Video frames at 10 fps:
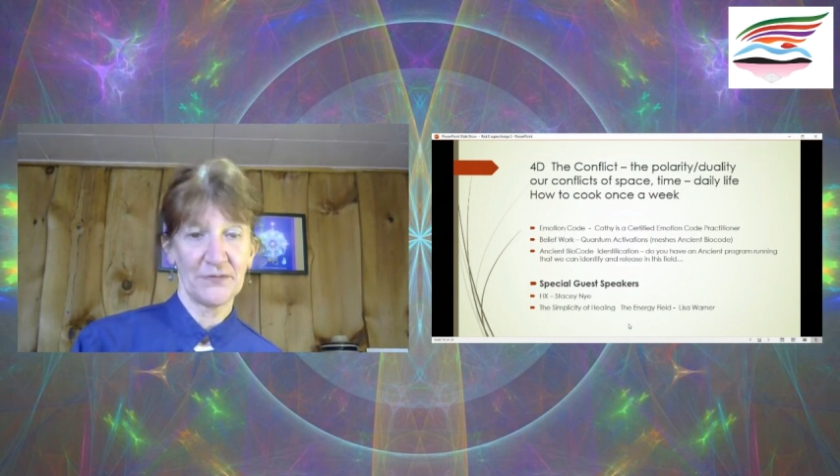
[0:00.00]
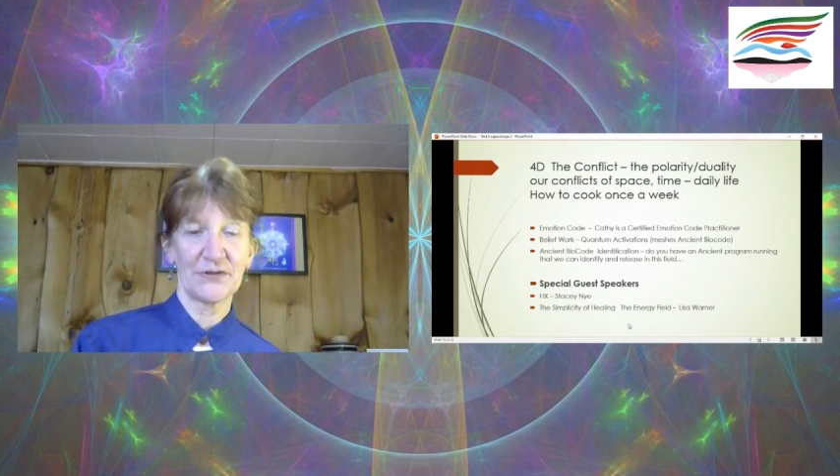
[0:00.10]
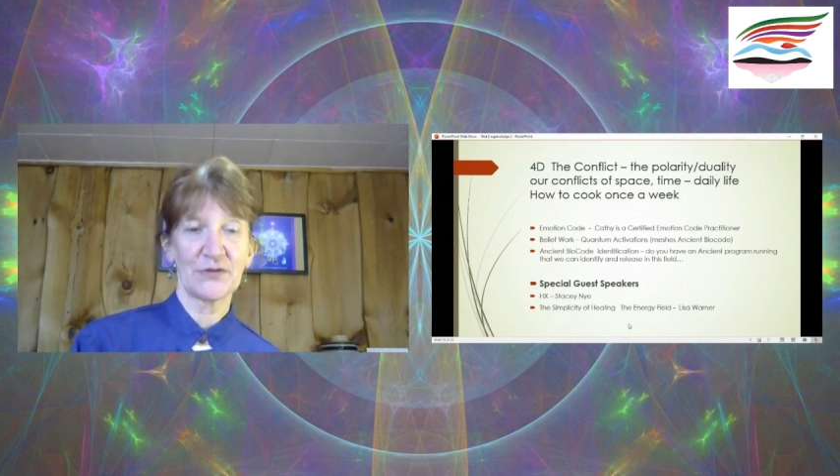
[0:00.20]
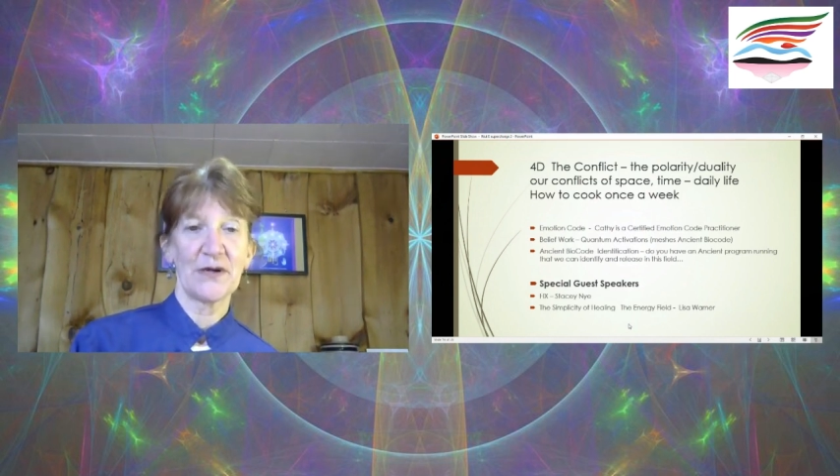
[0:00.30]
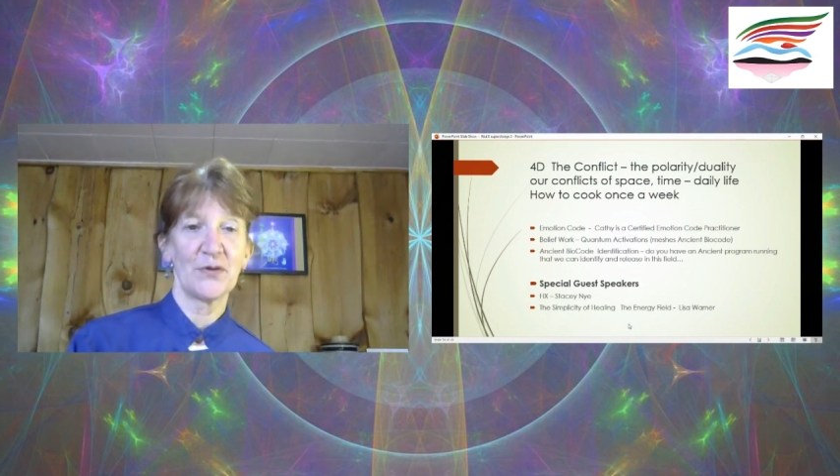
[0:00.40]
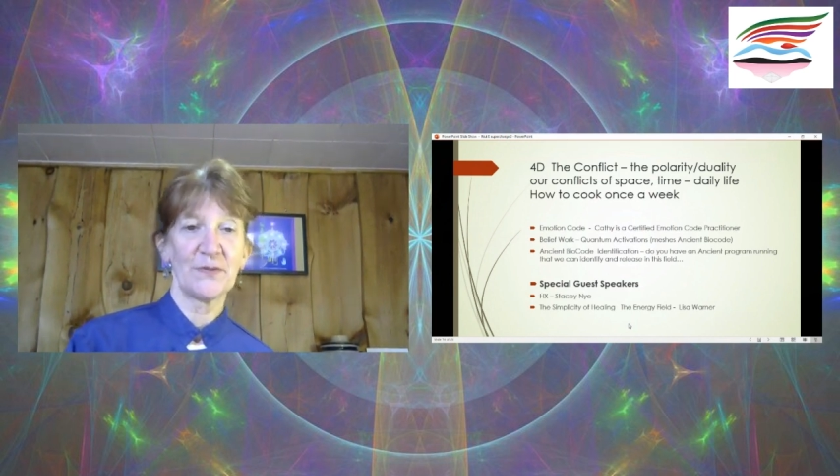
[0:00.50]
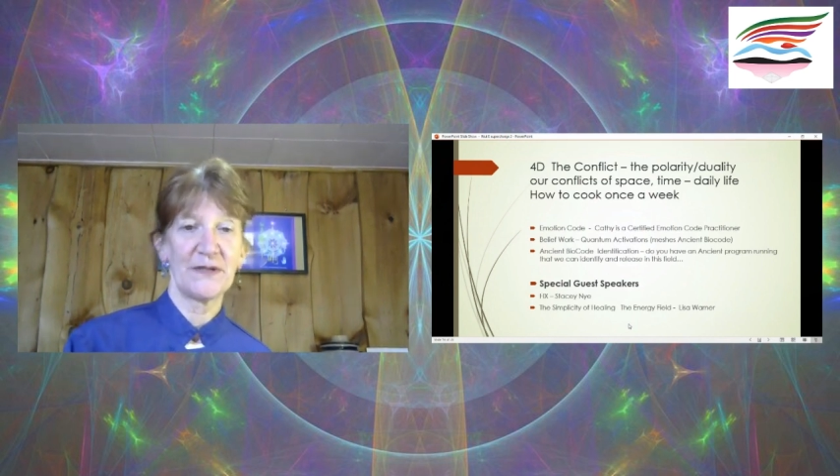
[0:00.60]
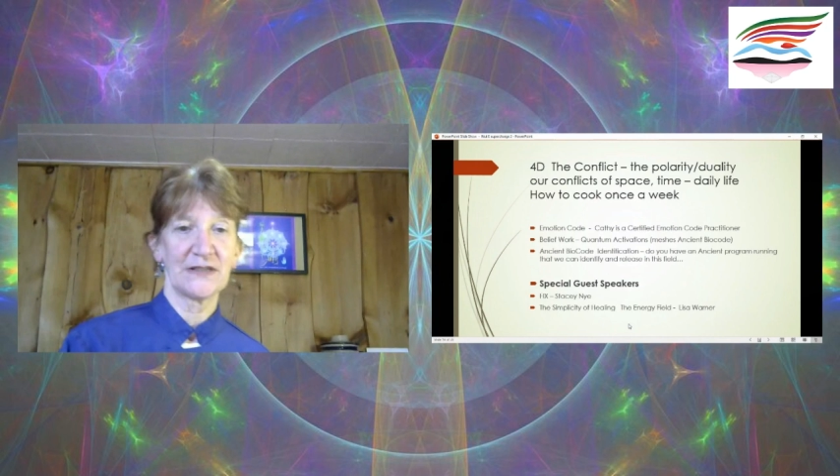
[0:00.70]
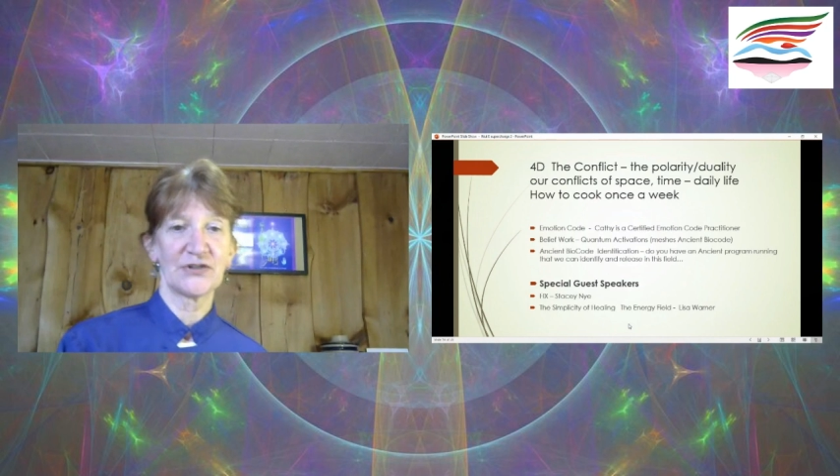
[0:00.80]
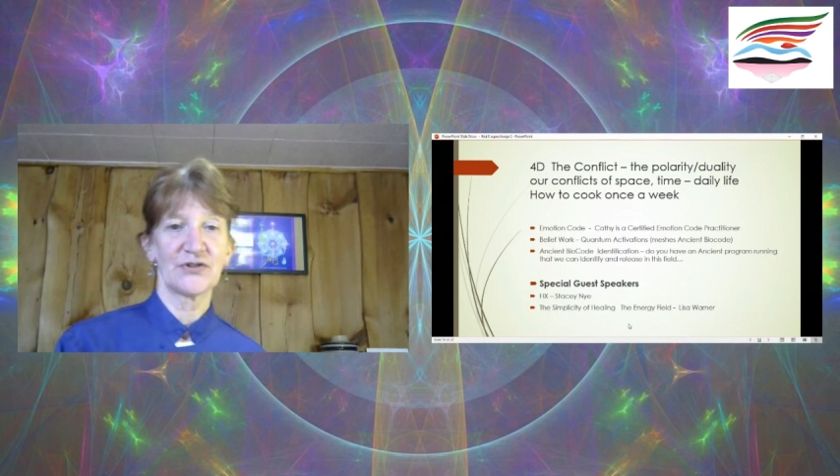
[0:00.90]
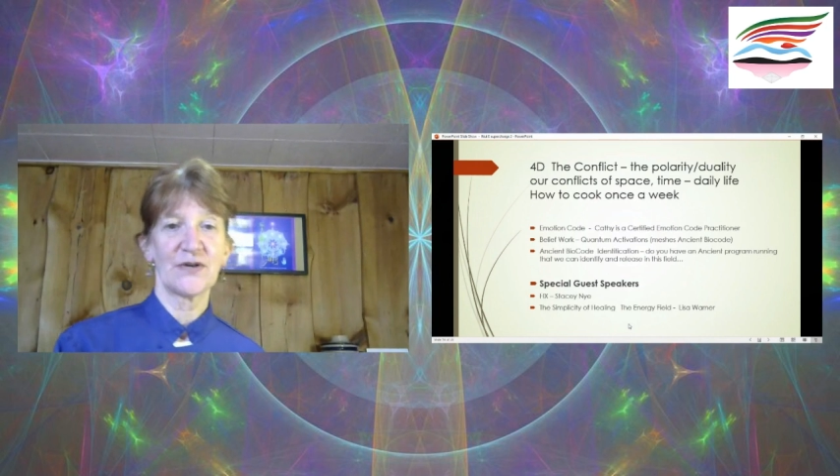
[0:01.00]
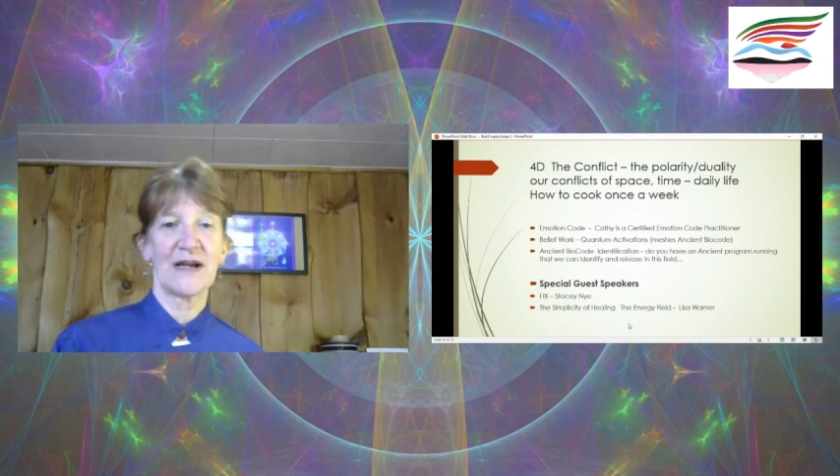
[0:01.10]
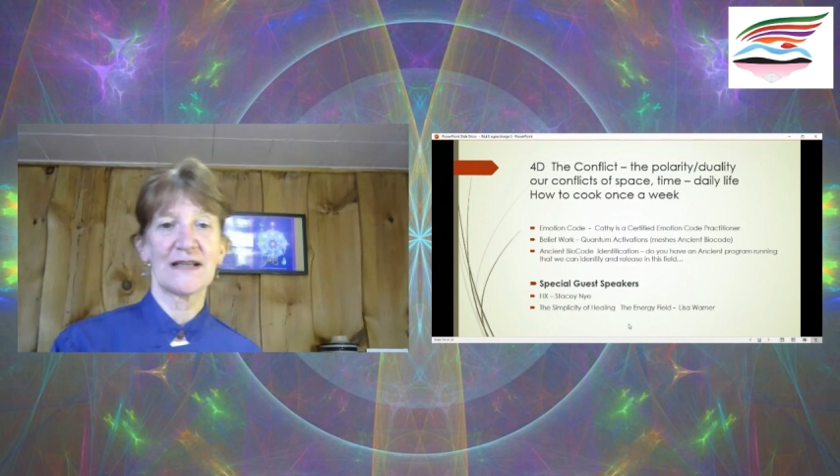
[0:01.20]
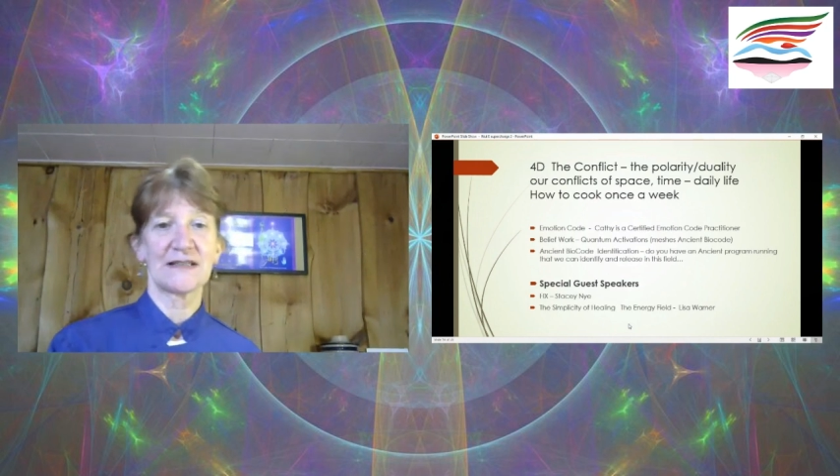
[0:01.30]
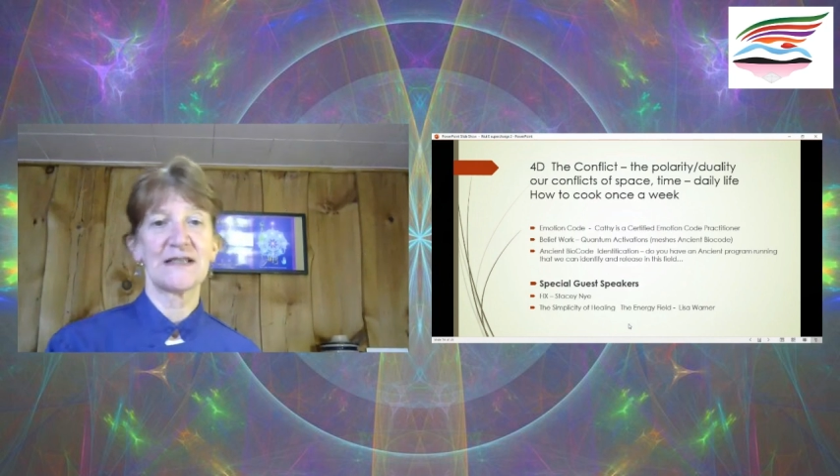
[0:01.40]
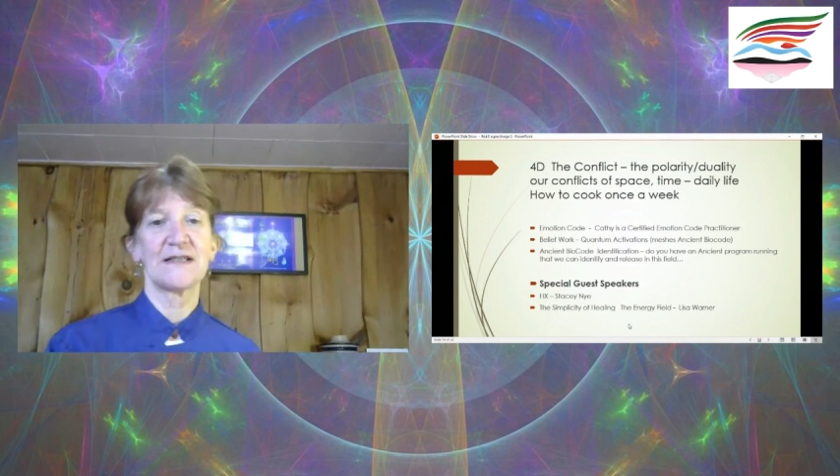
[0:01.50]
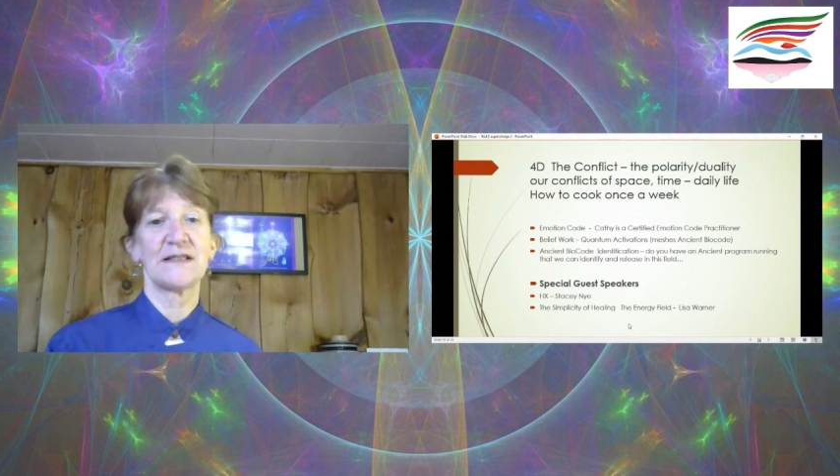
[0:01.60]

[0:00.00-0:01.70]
So I hope you get to try it. Stacy